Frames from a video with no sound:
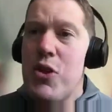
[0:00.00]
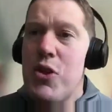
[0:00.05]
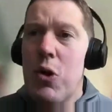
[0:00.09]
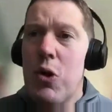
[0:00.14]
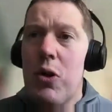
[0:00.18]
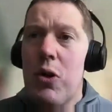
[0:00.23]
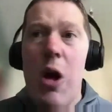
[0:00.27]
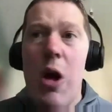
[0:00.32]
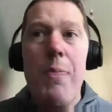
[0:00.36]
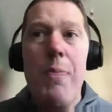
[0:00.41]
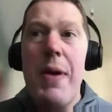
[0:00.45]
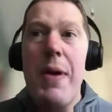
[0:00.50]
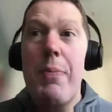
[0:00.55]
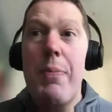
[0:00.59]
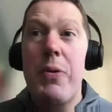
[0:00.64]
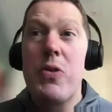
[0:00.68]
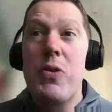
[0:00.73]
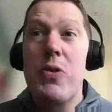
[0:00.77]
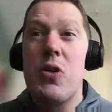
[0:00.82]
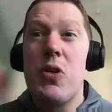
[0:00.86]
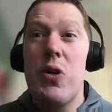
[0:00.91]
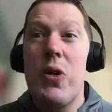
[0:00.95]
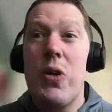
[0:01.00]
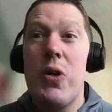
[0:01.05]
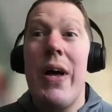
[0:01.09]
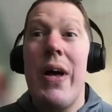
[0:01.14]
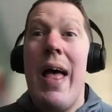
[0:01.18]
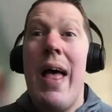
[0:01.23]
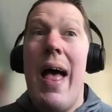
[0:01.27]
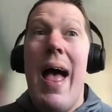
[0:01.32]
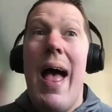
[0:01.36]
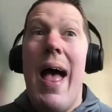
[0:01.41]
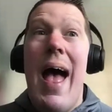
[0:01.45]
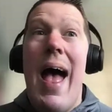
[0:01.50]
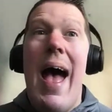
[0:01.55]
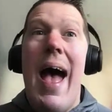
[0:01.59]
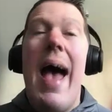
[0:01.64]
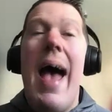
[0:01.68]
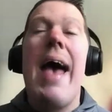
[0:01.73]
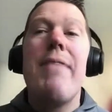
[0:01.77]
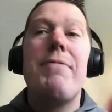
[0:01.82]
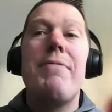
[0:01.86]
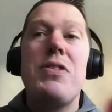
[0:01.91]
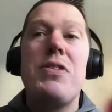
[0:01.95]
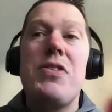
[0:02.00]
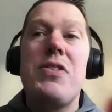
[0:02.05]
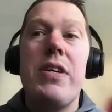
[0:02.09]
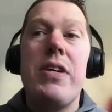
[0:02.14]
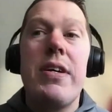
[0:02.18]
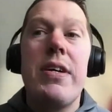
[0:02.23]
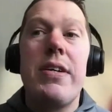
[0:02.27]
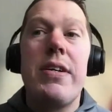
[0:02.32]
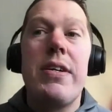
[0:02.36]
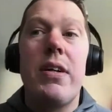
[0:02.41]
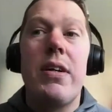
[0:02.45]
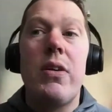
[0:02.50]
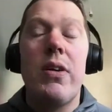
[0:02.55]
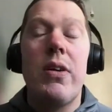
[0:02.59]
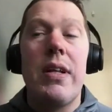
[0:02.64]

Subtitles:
sure, a lot of people saw Everton